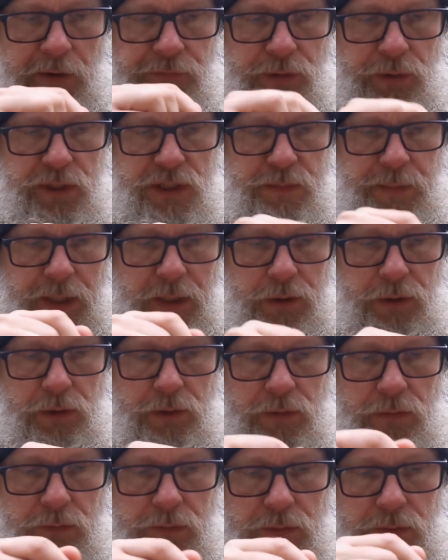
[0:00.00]
After it's been
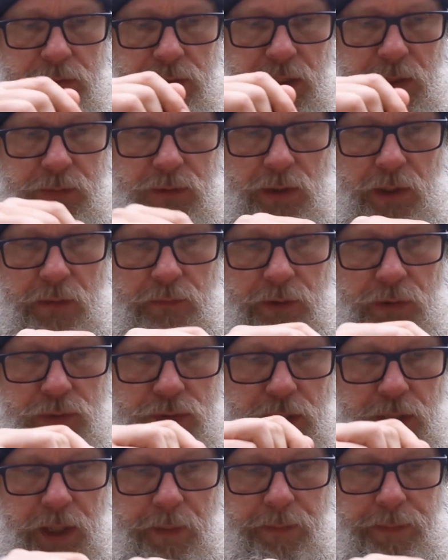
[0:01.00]
cooked, seems to have
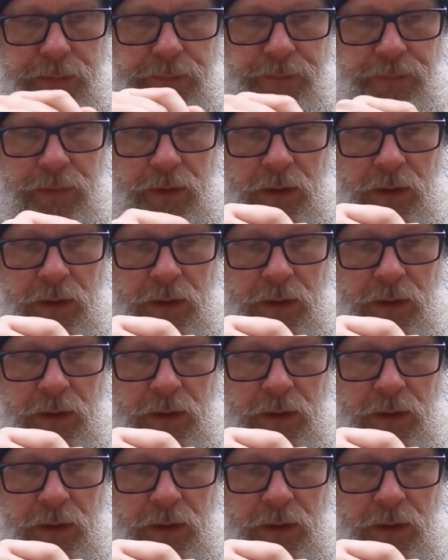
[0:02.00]
loosened up.